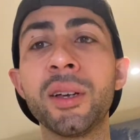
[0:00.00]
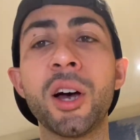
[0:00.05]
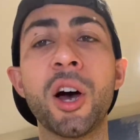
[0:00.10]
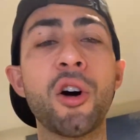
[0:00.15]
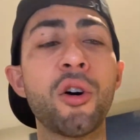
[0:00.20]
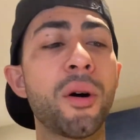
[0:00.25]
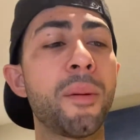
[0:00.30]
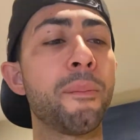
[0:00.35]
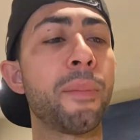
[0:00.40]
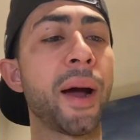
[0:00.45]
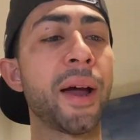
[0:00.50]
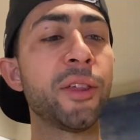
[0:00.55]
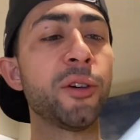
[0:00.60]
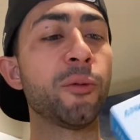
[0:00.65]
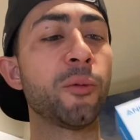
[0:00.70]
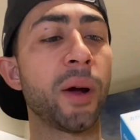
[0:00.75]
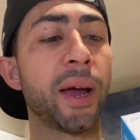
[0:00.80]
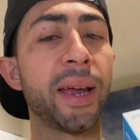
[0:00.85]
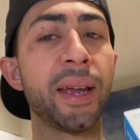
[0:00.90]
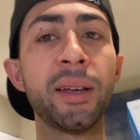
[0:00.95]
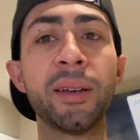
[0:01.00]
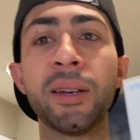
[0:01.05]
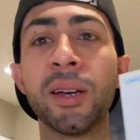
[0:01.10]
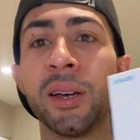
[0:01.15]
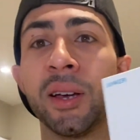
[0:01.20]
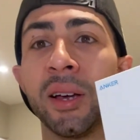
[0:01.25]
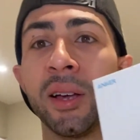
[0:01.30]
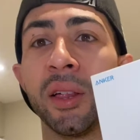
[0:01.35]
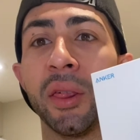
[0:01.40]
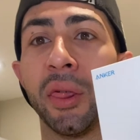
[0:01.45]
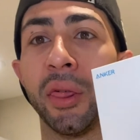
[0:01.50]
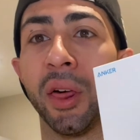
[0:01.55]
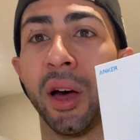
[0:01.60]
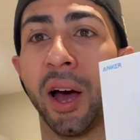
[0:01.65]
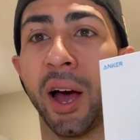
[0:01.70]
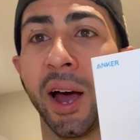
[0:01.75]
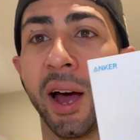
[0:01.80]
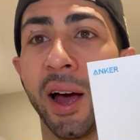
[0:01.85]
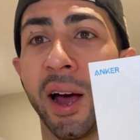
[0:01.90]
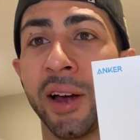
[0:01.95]
Oh, and by the way,
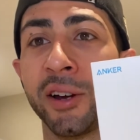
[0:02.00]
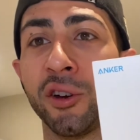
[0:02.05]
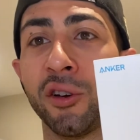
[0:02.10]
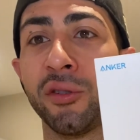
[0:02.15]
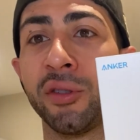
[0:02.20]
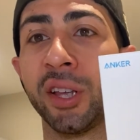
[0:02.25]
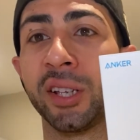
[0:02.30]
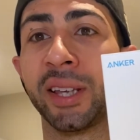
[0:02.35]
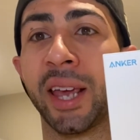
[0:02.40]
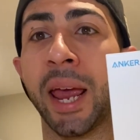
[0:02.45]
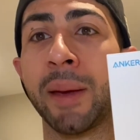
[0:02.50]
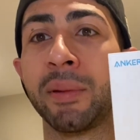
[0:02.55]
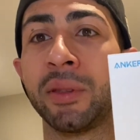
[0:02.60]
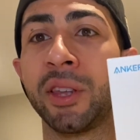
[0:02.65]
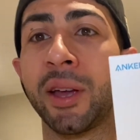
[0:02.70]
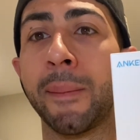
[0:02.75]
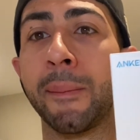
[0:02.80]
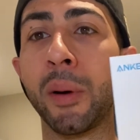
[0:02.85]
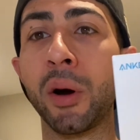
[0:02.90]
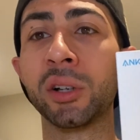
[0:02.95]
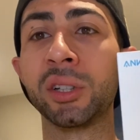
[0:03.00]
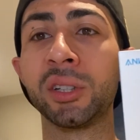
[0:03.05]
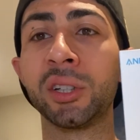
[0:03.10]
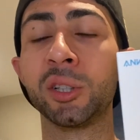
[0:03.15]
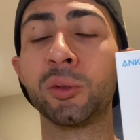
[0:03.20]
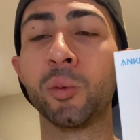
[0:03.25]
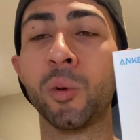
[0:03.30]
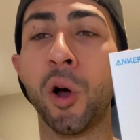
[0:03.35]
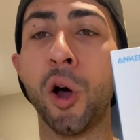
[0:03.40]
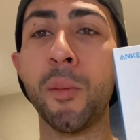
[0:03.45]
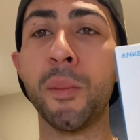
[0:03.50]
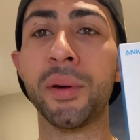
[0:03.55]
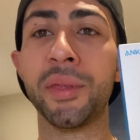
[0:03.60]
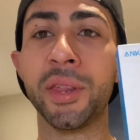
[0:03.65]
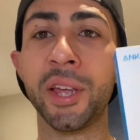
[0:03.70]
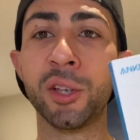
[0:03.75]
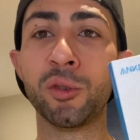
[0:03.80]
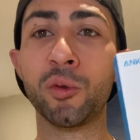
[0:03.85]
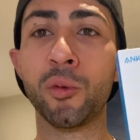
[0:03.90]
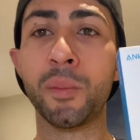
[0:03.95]
I know this came in the unboxing as well, but
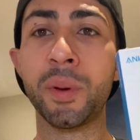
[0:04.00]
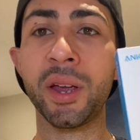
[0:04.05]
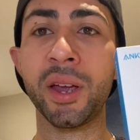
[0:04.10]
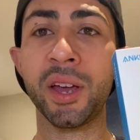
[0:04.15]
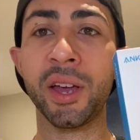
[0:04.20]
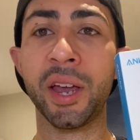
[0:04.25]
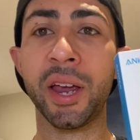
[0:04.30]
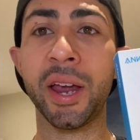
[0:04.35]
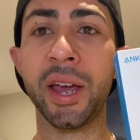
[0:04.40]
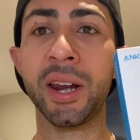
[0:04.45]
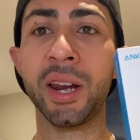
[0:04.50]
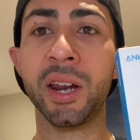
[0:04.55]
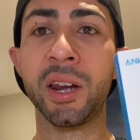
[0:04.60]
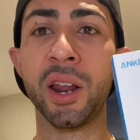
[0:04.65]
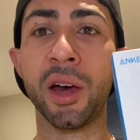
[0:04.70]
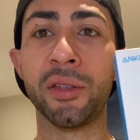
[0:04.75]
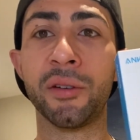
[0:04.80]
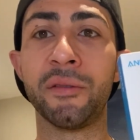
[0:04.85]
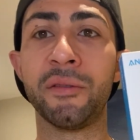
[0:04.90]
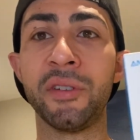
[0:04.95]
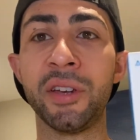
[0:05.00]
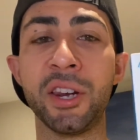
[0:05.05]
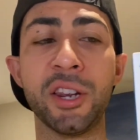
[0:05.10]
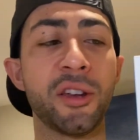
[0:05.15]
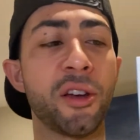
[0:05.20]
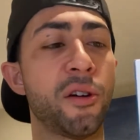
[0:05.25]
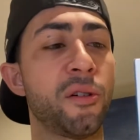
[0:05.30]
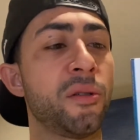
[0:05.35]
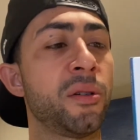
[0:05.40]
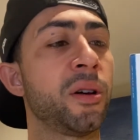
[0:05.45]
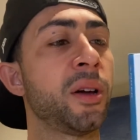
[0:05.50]
this will be in another video.